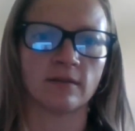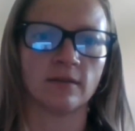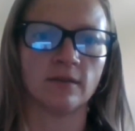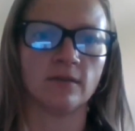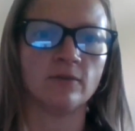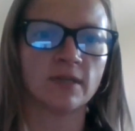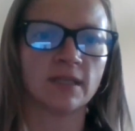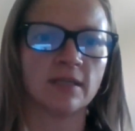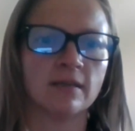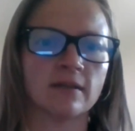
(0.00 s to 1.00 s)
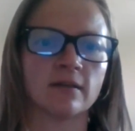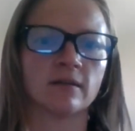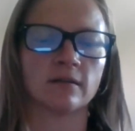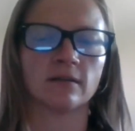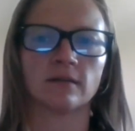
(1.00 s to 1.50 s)
you can
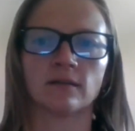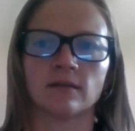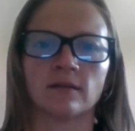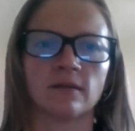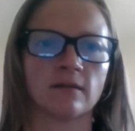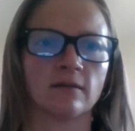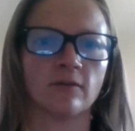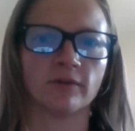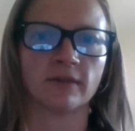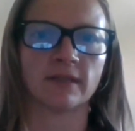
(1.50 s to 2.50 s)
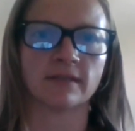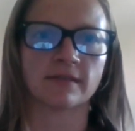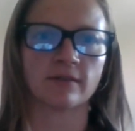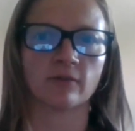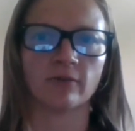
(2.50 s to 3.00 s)
hear all the things
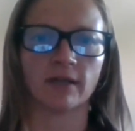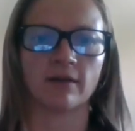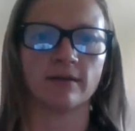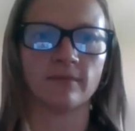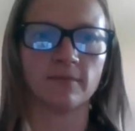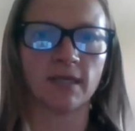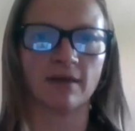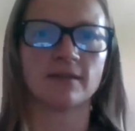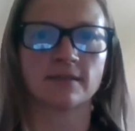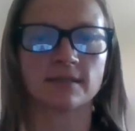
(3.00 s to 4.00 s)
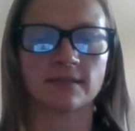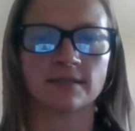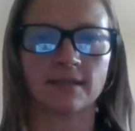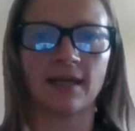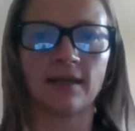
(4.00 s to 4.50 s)
that are going on because
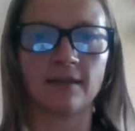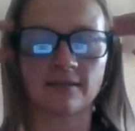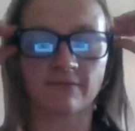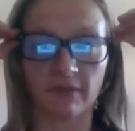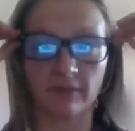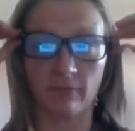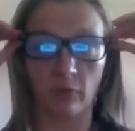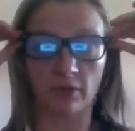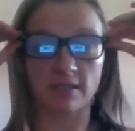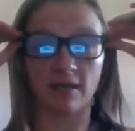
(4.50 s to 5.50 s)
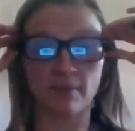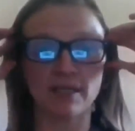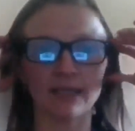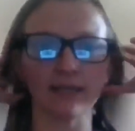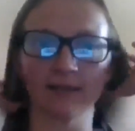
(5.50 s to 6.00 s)
today is a very important
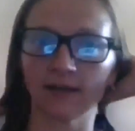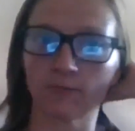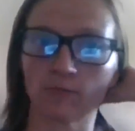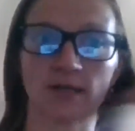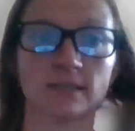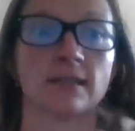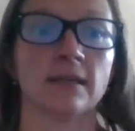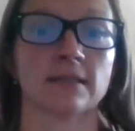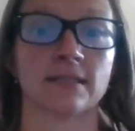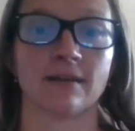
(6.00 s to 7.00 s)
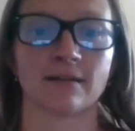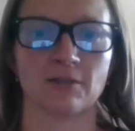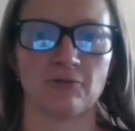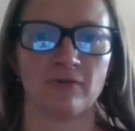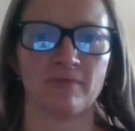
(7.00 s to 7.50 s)
topic and I wanted to talk
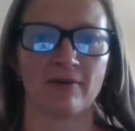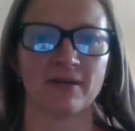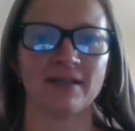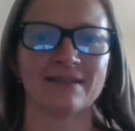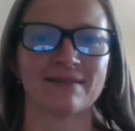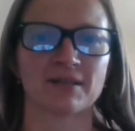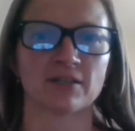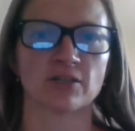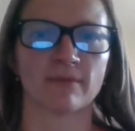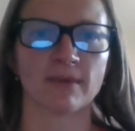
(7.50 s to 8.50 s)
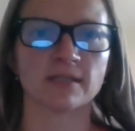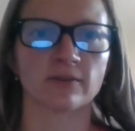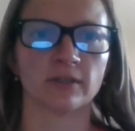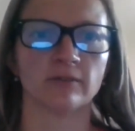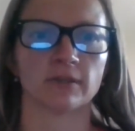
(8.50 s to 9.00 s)
to you about it. I'm going to share my
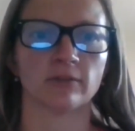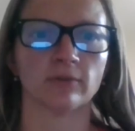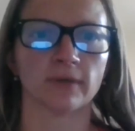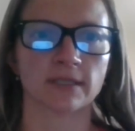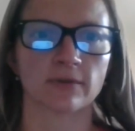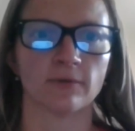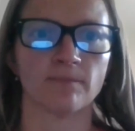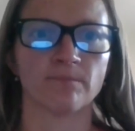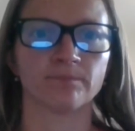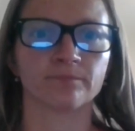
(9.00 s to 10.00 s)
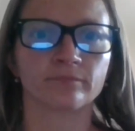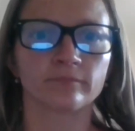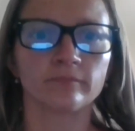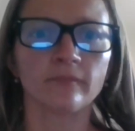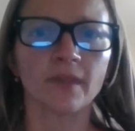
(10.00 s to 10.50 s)
screen real quick so
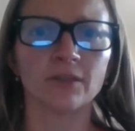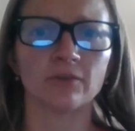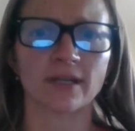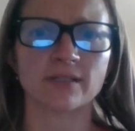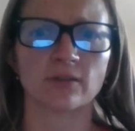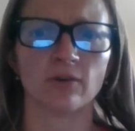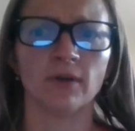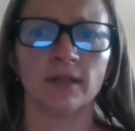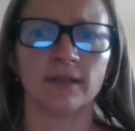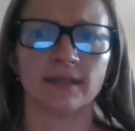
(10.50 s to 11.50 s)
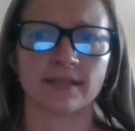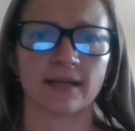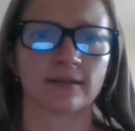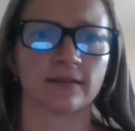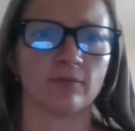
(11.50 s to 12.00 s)
you guys know
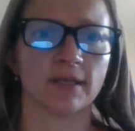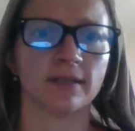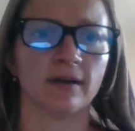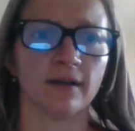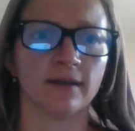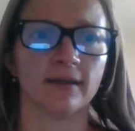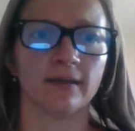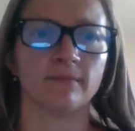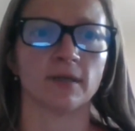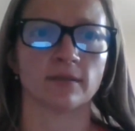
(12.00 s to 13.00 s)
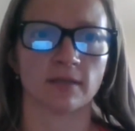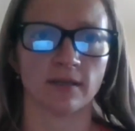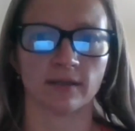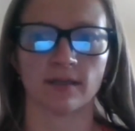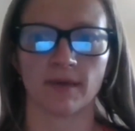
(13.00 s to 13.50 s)
exactly what I am
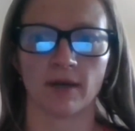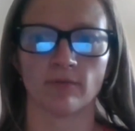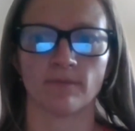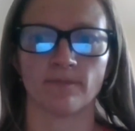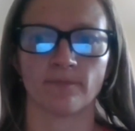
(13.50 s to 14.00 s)
talking about.